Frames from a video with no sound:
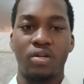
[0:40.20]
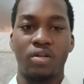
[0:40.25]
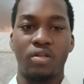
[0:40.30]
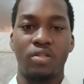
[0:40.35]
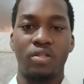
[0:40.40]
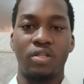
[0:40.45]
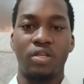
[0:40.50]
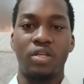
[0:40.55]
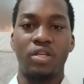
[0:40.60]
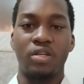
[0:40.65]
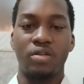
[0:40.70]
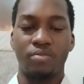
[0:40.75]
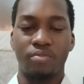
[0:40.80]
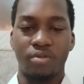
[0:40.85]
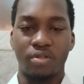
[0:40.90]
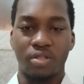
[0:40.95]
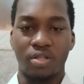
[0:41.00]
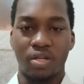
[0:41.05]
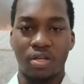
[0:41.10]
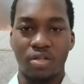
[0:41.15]
the
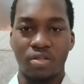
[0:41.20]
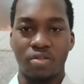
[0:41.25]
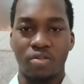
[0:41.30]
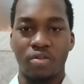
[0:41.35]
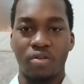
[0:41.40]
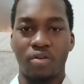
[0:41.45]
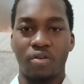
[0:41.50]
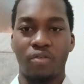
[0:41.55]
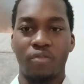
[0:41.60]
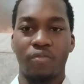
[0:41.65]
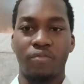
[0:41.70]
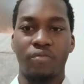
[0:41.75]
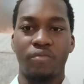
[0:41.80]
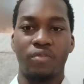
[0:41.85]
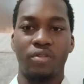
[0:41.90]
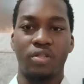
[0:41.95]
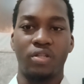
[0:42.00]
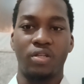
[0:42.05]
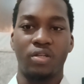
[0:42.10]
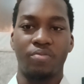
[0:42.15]
importance of
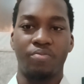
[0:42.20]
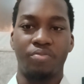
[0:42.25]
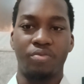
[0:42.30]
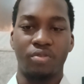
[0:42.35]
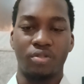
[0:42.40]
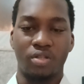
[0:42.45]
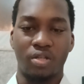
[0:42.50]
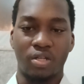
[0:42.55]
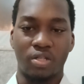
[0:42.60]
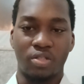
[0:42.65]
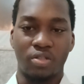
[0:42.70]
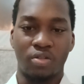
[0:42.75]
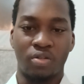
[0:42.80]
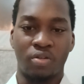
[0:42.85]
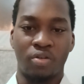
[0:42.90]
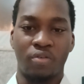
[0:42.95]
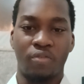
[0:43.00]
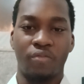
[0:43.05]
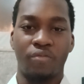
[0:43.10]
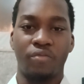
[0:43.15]
the protection
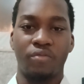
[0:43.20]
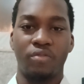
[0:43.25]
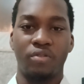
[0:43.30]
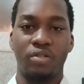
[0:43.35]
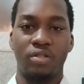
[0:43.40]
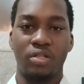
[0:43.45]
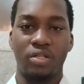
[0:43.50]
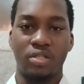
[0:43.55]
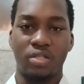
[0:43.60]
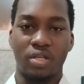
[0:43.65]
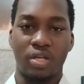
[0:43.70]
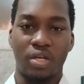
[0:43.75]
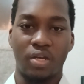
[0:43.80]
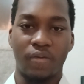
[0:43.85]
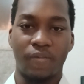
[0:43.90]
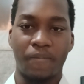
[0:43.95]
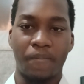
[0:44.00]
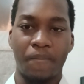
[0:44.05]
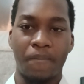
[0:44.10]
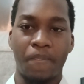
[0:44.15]
of data
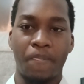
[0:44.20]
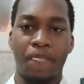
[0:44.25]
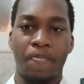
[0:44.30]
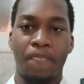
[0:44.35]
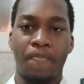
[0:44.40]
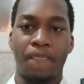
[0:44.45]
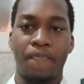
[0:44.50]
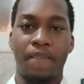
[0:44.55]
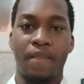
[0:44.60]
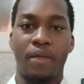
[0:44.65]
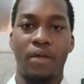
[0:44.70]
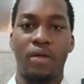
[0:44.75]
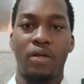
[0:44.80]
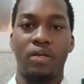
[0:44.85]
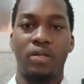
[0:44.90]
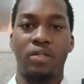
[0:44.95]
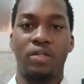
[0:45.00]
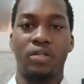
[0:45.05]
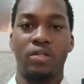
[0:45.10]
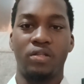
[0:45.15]

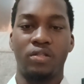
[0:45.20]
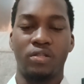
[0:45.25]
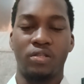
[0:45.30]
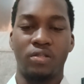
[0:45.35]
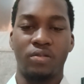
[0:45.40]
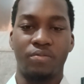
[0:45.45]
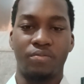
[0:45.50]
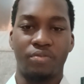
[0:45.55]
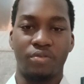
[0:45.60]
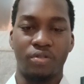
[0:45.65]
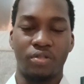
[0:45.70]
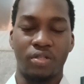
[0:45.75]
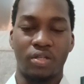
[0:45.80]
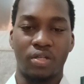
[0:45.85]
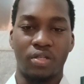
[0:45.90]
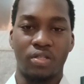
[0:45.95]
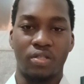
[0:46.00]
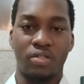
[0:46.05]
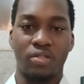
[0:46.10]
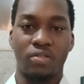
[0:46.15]
in this
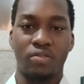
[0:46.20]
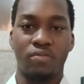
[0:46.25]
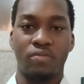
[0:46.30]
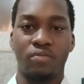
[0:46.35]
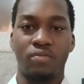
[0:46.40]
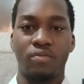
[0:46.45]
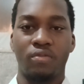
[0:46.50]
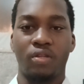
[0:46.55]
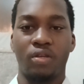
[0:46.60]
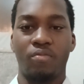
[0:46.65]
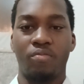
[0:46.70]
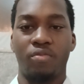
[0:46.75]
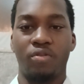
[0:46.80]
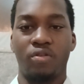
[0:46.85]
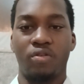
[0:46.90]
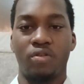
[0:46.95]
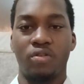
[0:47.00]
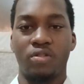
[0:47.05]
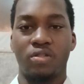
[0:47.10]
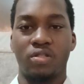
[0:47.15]
project,
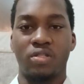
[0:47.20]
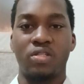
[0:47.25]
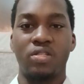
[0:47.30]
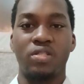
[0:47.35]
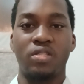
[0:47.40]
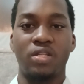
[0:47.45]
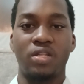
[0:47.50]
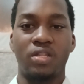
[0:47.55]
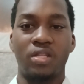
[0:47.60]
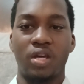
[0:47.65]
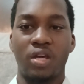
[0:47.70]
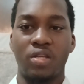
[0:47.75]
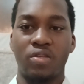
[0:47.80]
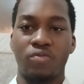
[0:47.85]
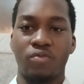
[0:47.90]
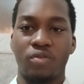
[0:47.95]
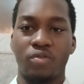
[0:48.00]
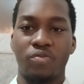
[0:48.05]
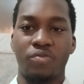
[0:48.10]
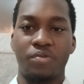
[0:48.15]
because this data is
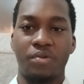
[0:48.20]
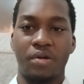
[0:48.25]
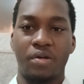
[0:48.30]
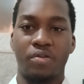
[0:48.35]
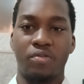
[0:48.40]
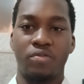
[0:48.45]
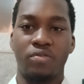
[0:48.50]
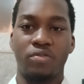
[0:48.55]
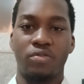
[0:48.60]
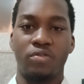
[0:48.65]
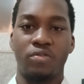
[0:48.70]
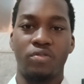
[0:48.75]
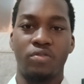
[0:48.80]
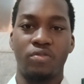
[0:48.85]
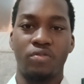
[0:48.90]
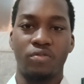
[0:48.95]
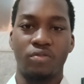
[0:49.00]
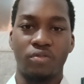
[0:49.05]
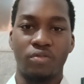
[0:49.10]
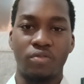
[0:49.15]
what we are going to
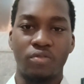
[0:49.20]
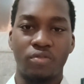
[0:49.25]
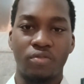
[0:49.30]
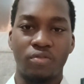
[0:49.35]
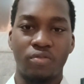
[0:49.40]
use